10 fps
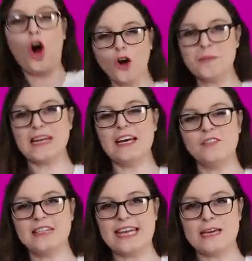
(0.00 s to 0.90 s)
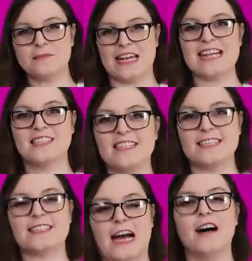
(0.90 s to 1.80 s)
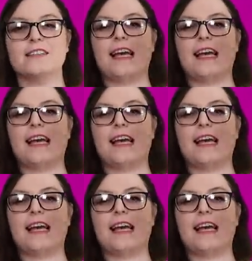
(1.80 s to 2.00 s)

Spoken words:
Army level games exist as